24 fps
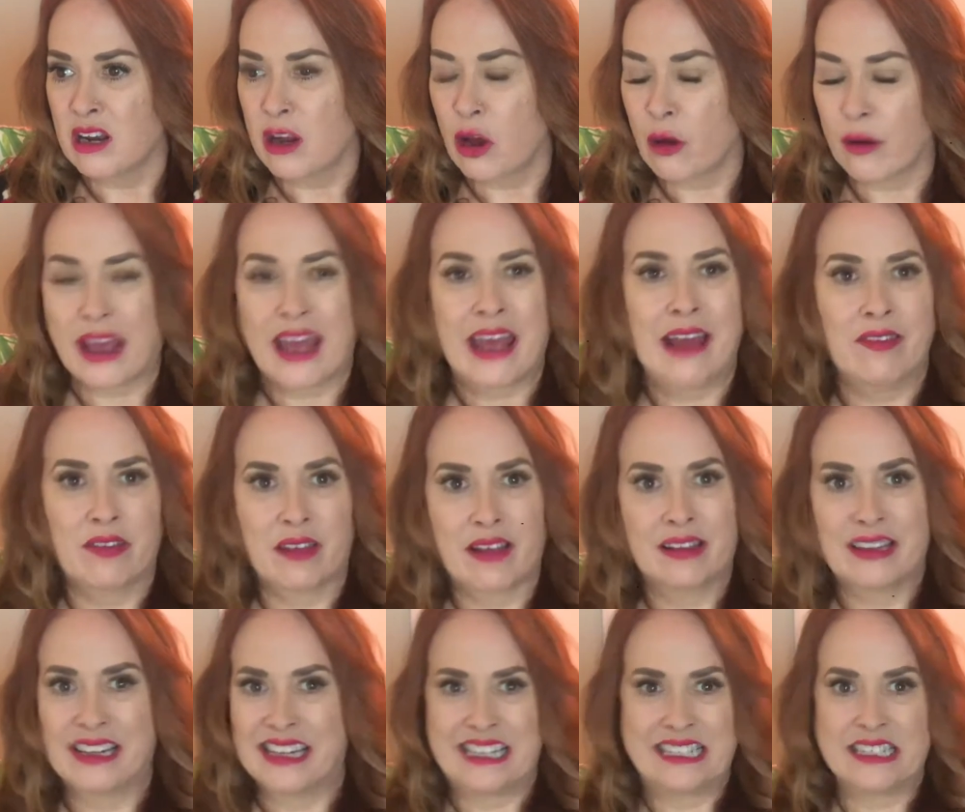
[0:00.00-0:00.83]
Okay, and
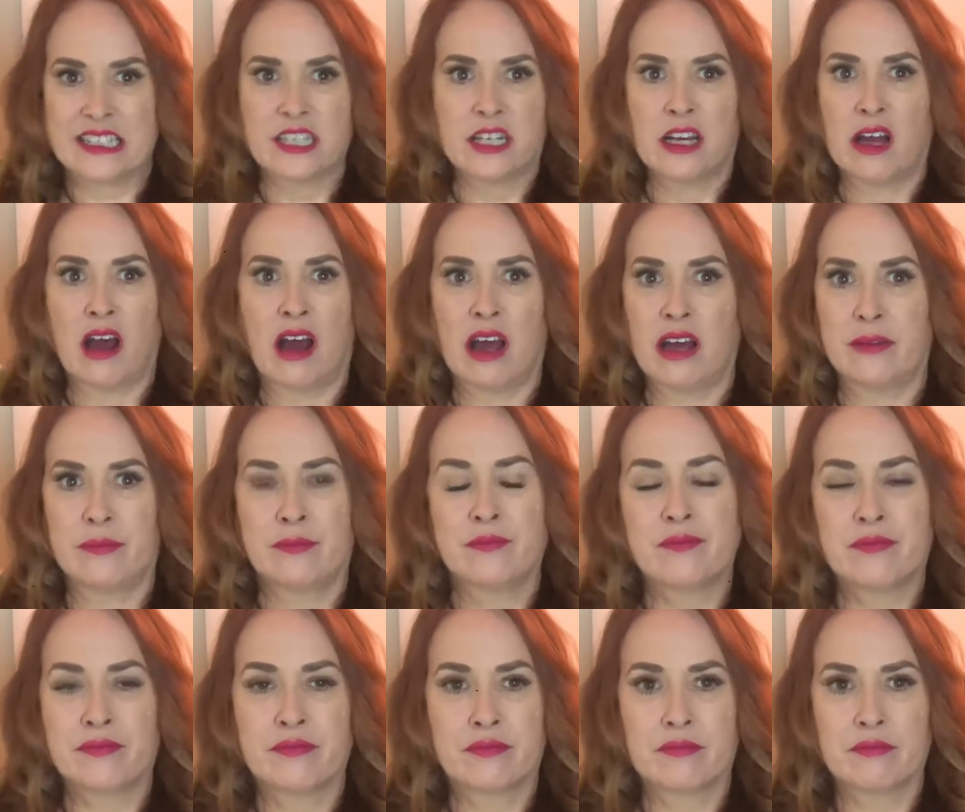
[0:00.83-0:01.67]
then let's not.
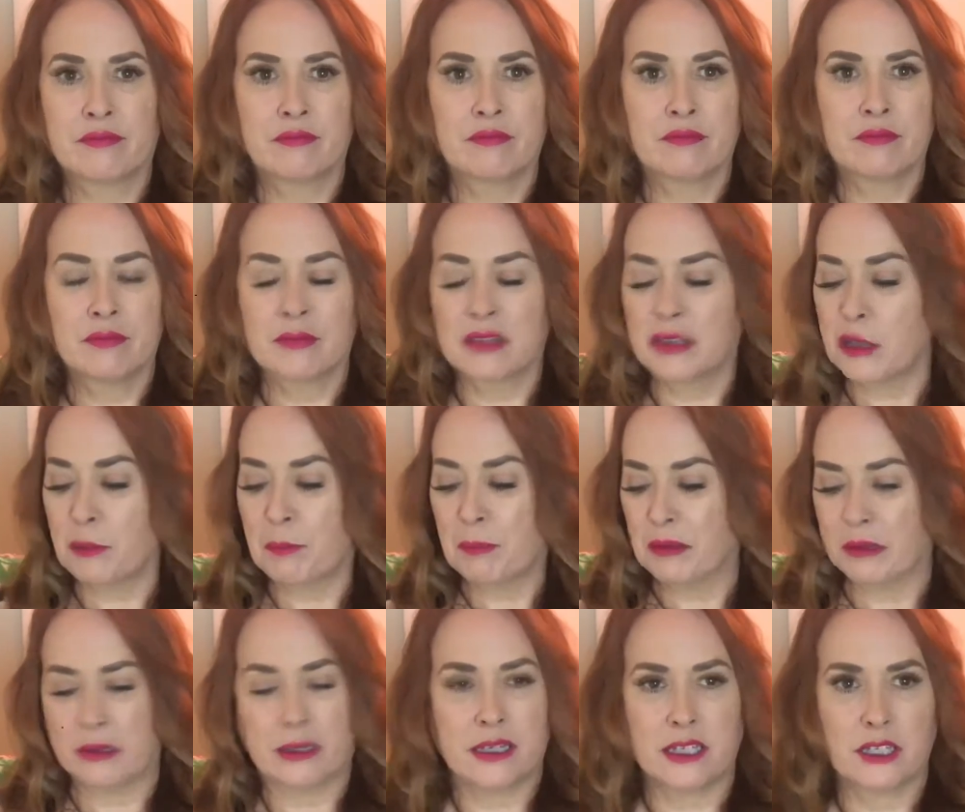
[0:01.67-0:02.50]
The
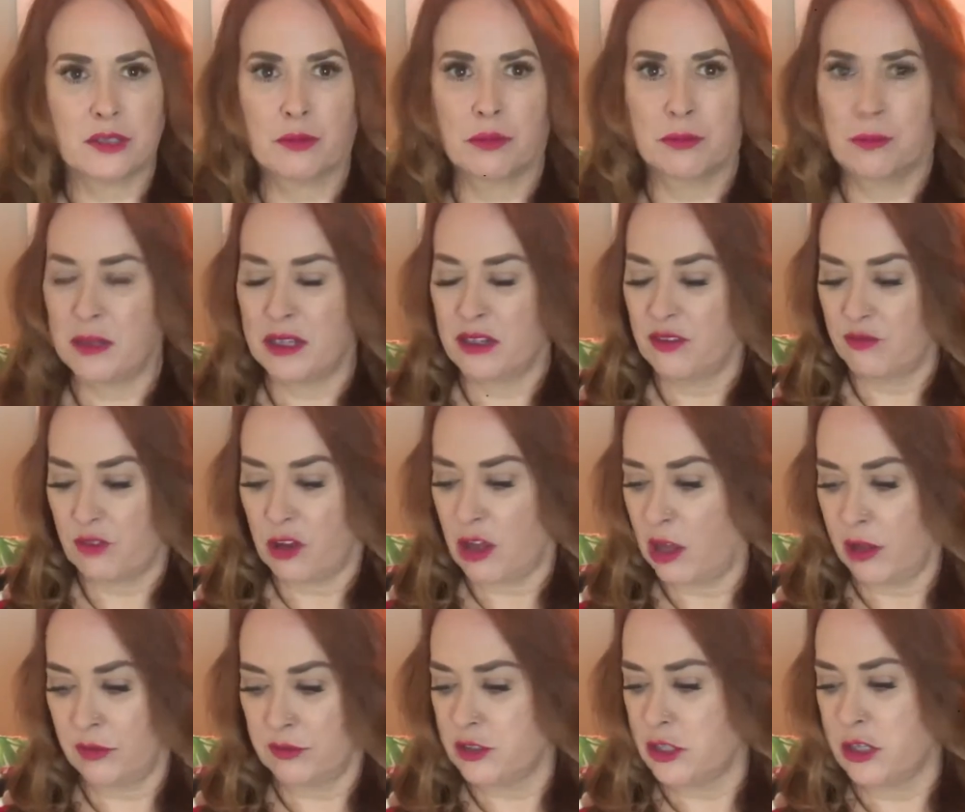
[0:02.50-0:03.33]
police would be
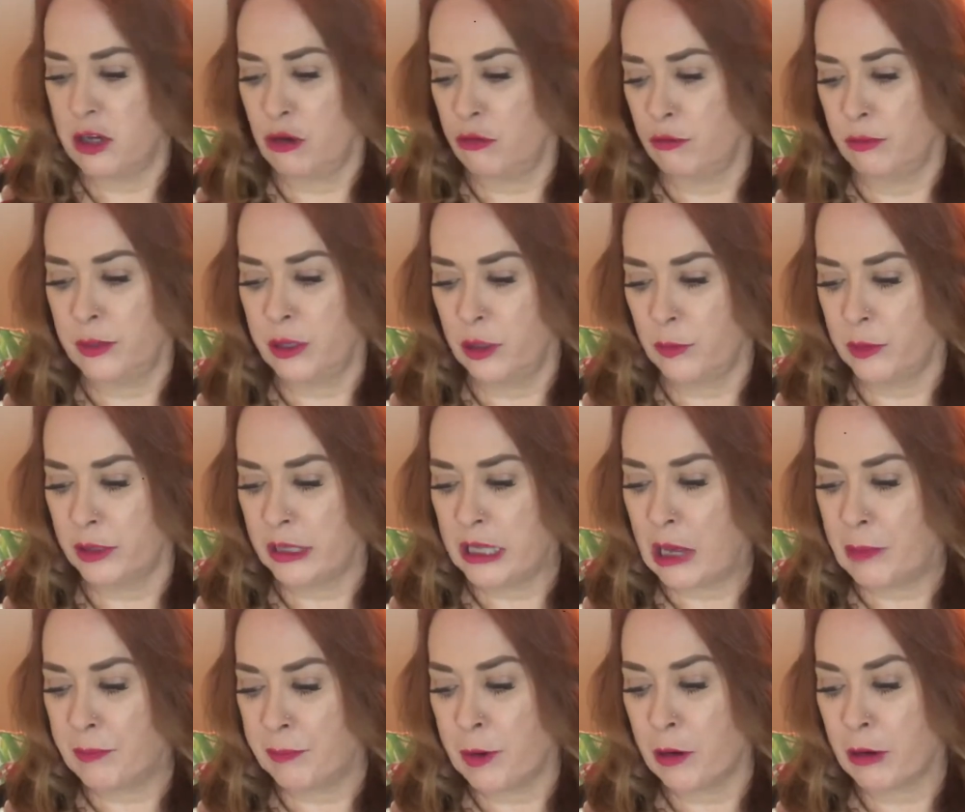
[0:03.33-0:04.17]
involved. No, we don't want
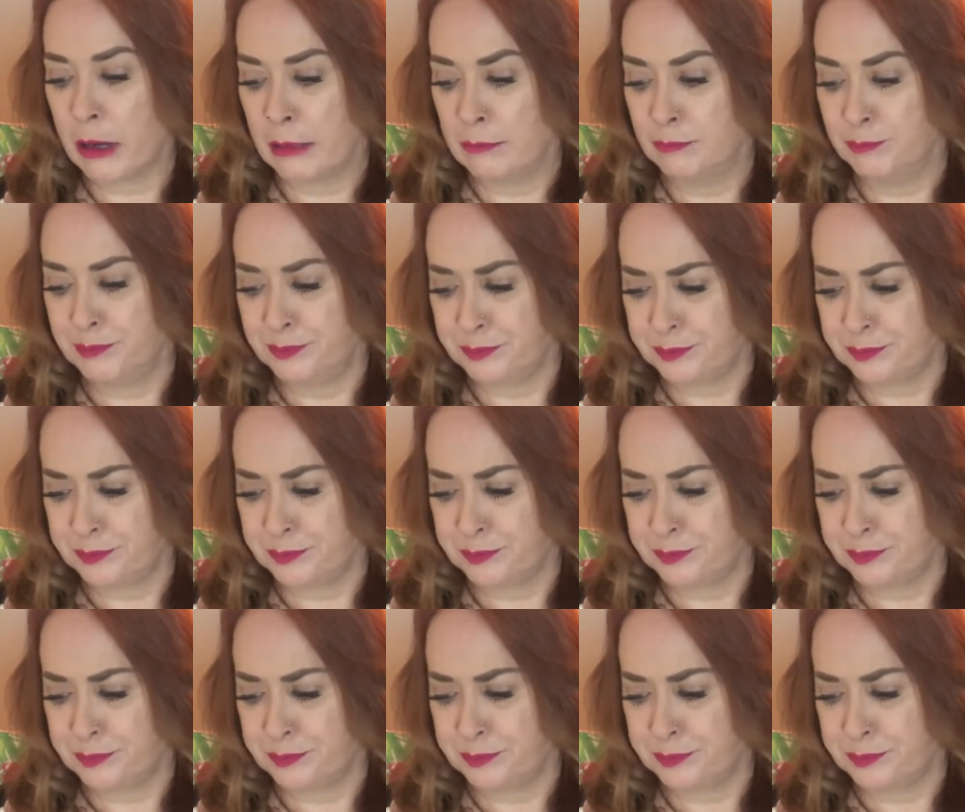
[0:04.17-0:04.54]
that. Okay.